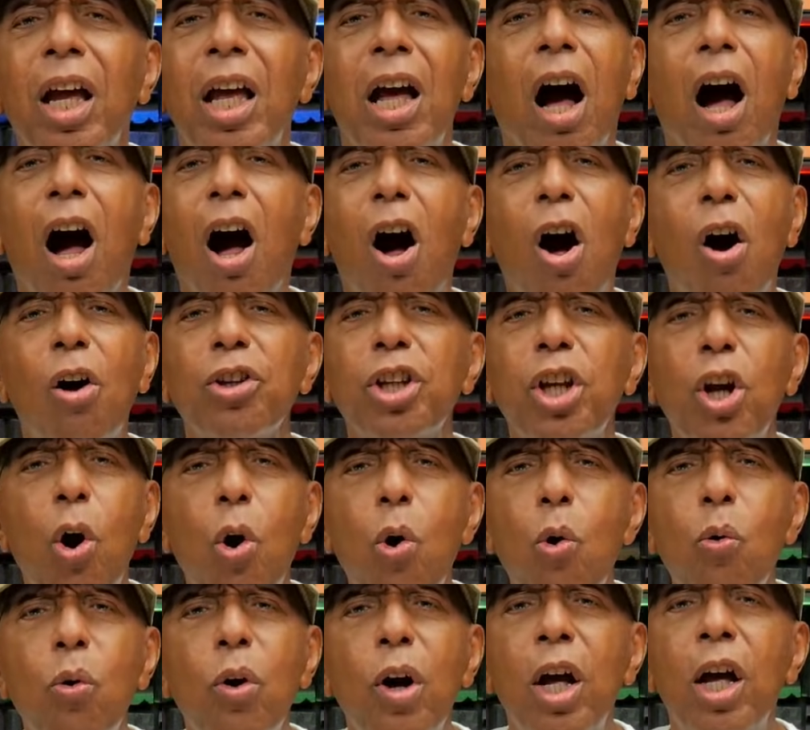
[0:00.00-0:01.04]
All
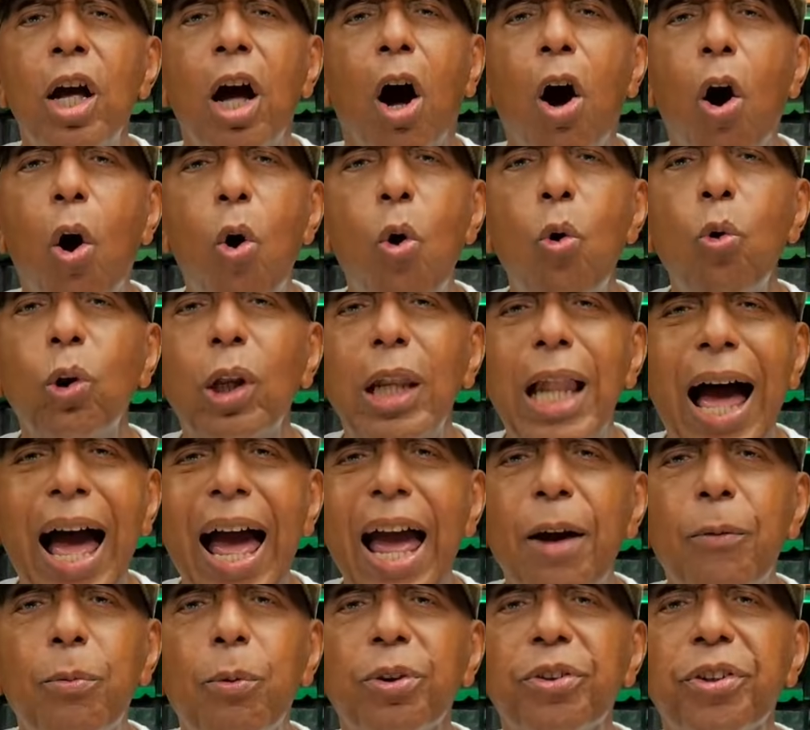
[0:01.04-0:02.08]
your whole
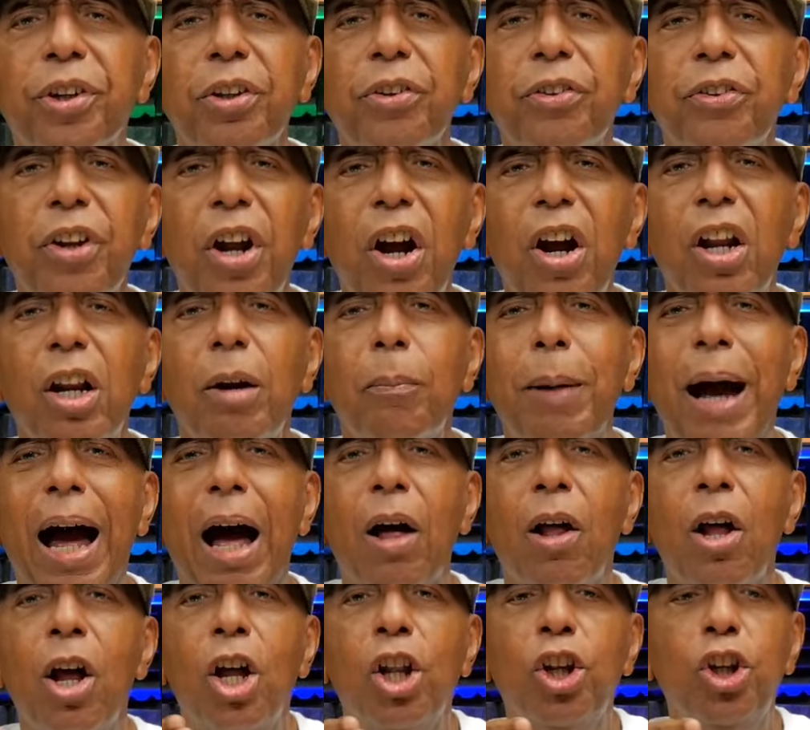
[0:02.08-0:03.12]
life was concerned
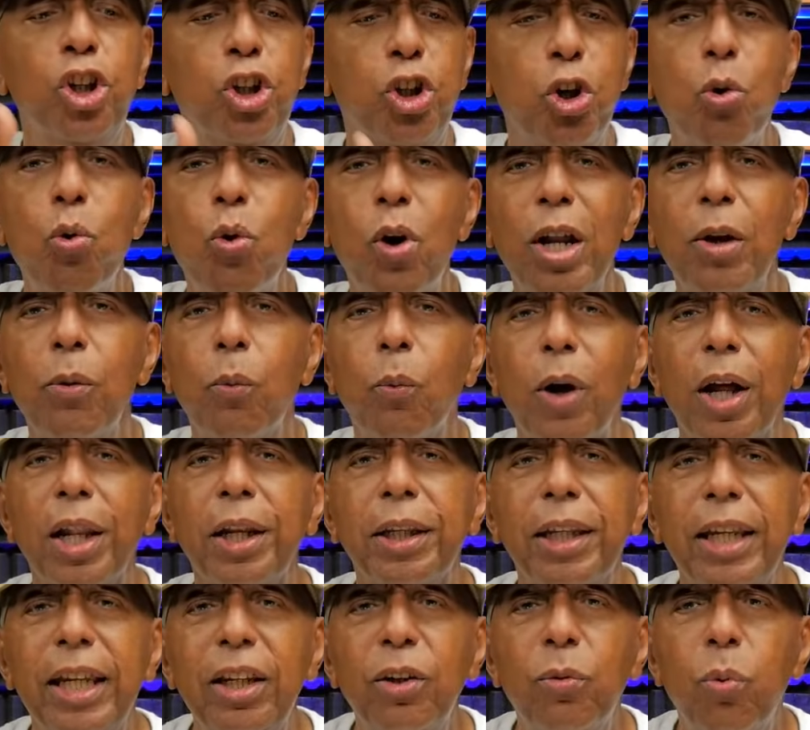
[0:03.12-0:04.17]
about doing what
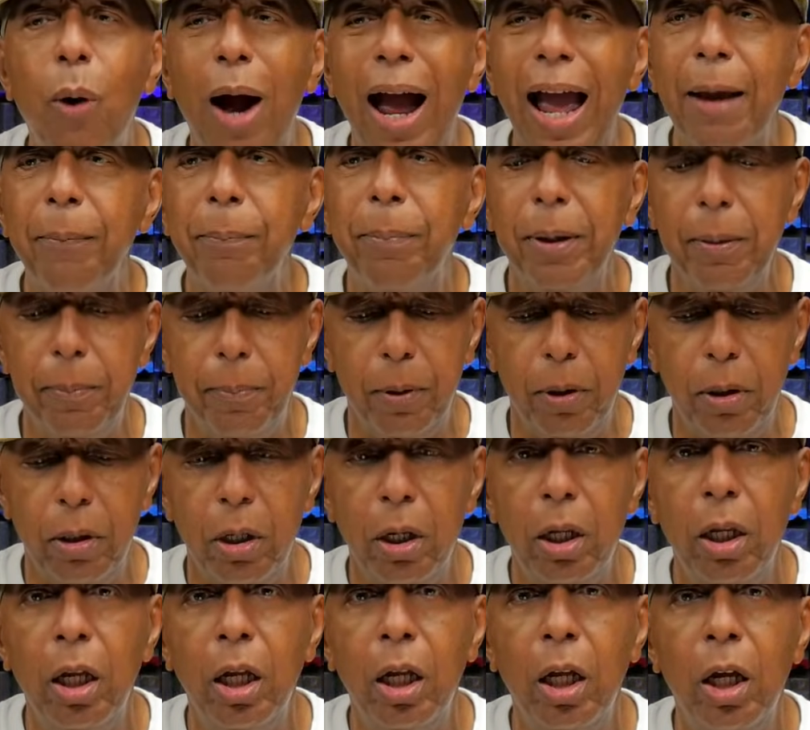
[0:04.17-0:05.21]
these white people
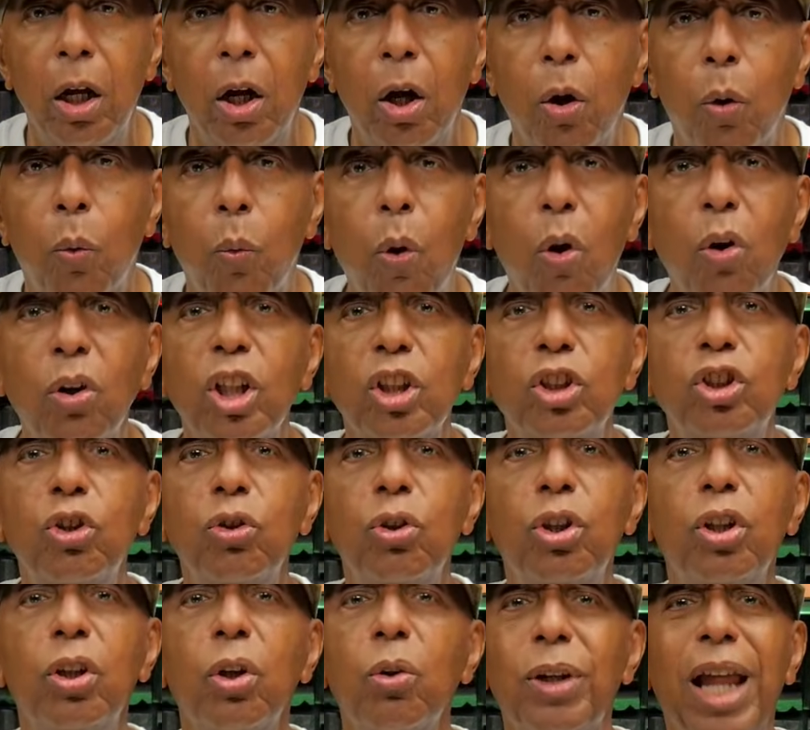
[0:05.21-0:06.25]
wanted you
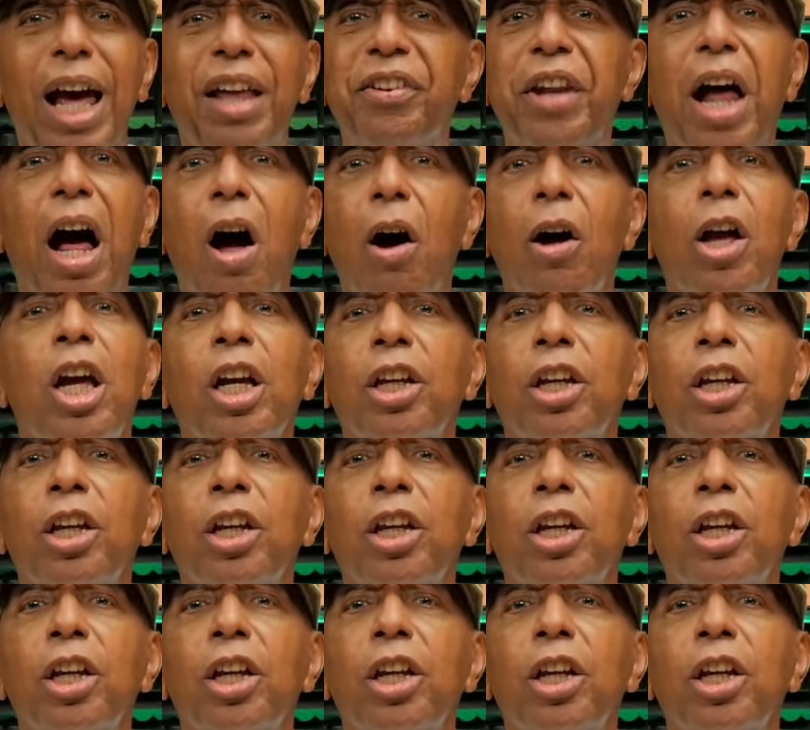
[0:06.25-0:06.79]
to do. That's all.